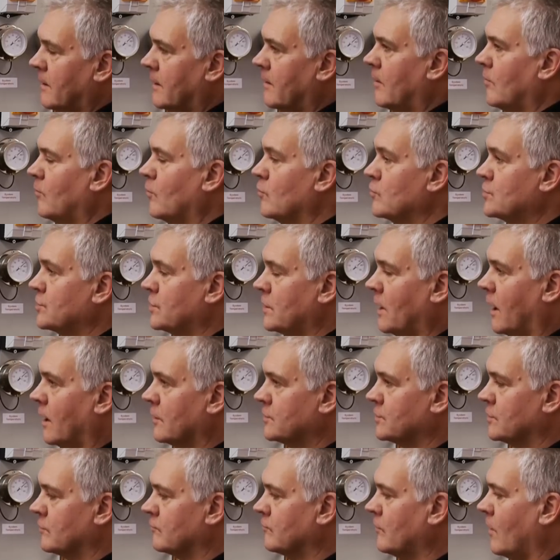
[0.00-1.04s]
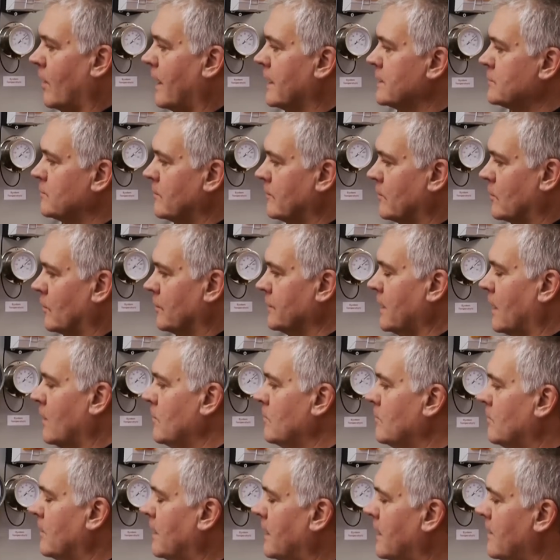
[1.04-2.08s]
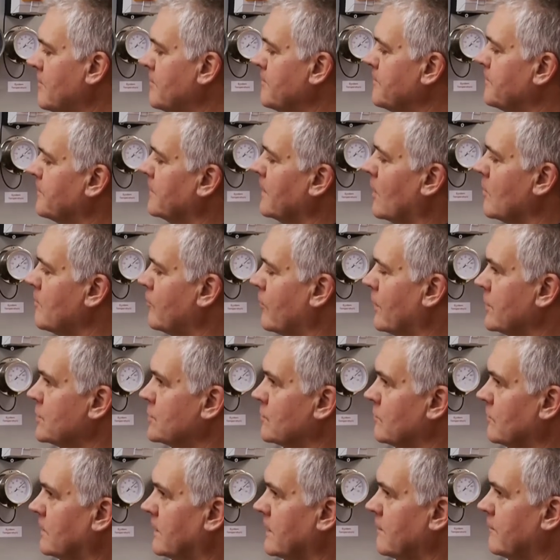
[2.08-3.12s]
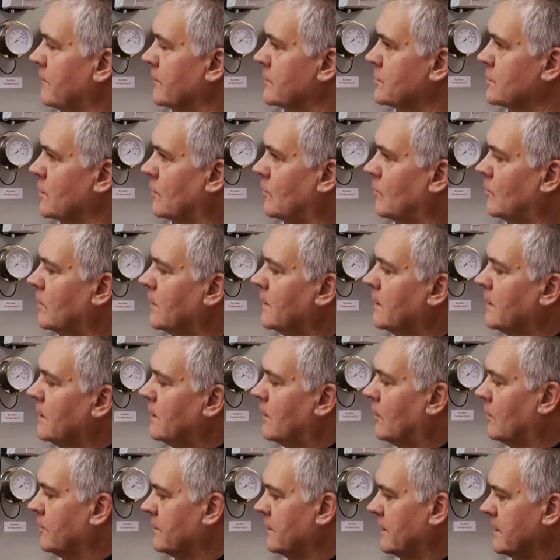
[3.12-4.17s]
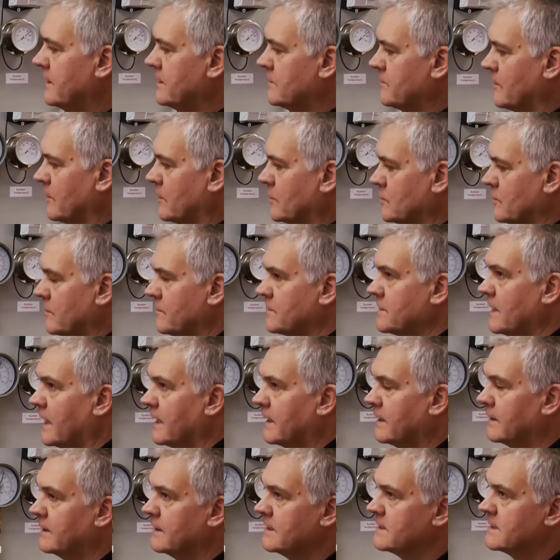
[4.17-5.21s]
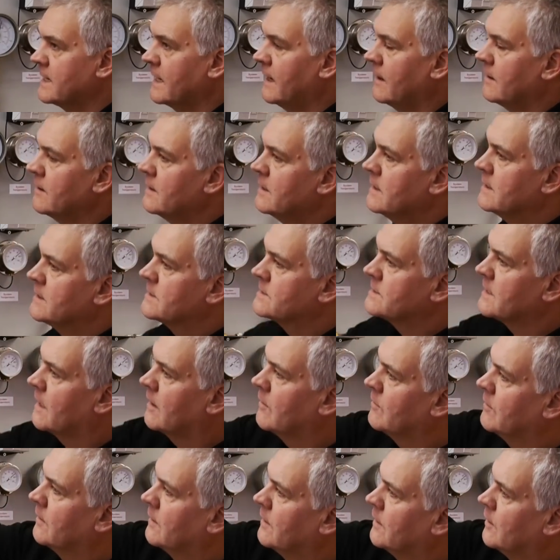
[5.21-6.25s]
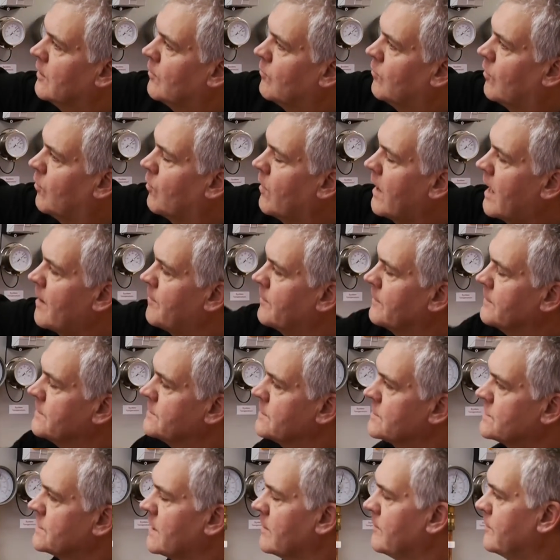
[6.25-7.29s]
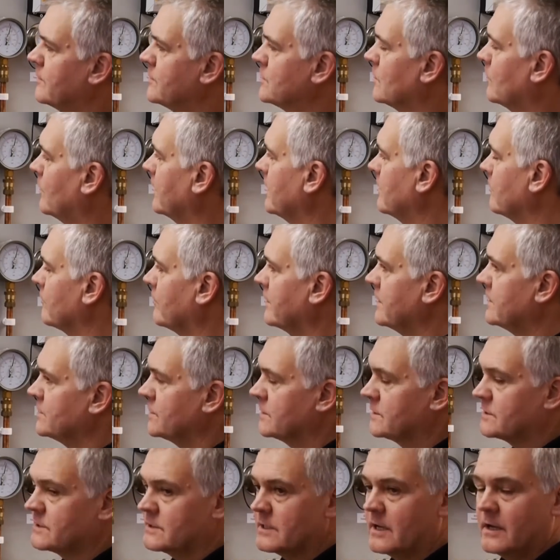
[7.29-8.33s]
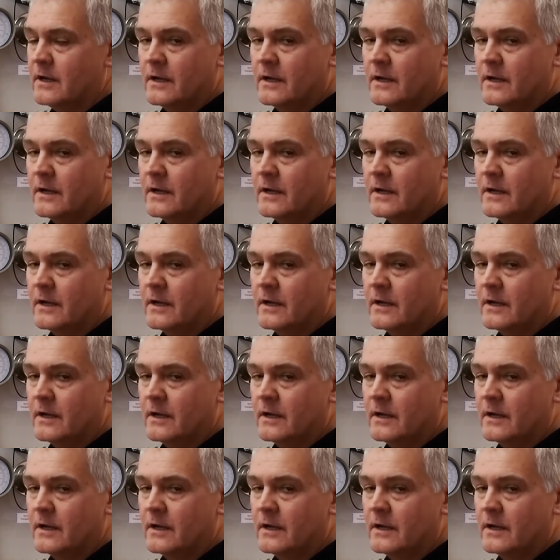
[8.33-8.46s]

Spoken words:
will start to rise. We've got no pressure relief at all on these because we've taken these out. So what will happen is the temperature, when it reaches